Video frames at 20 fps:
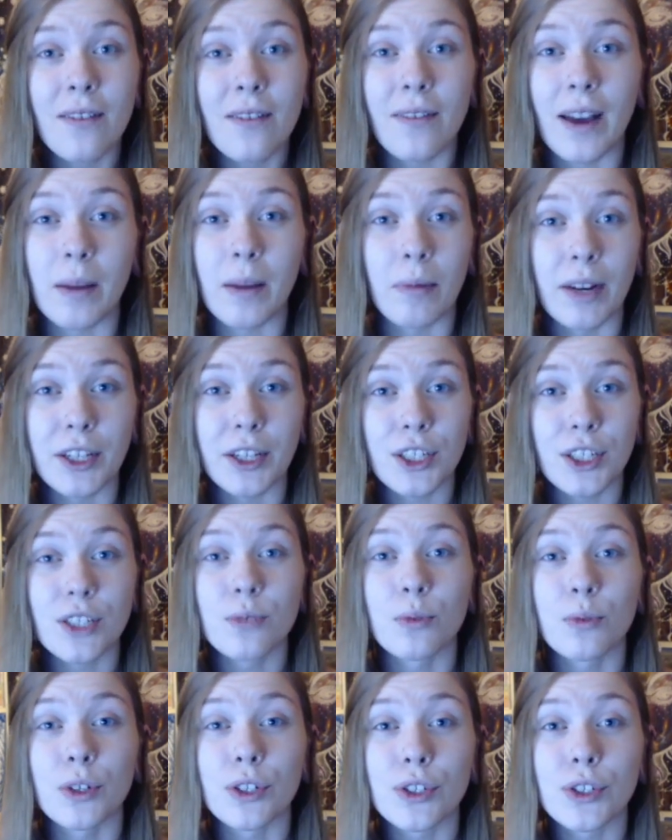
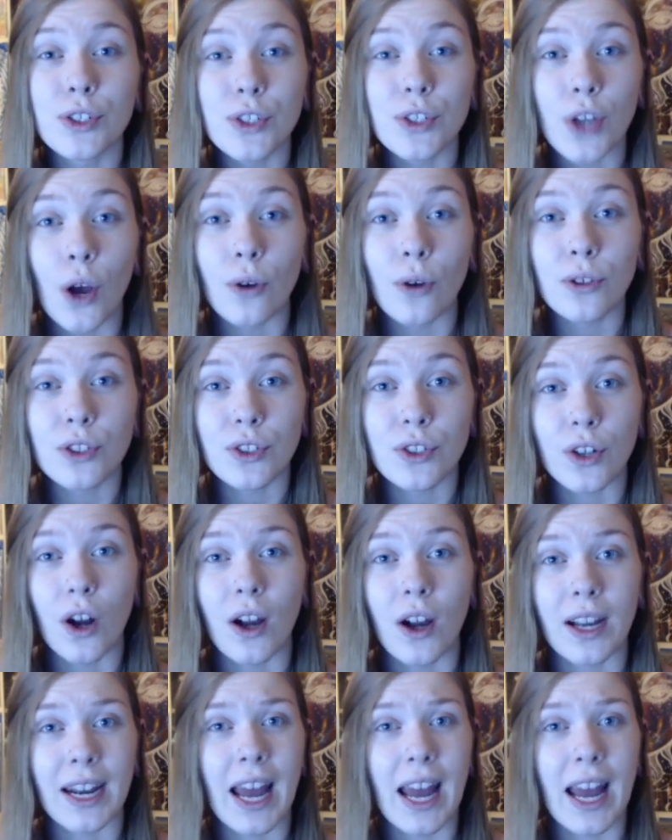vibrations were so strong,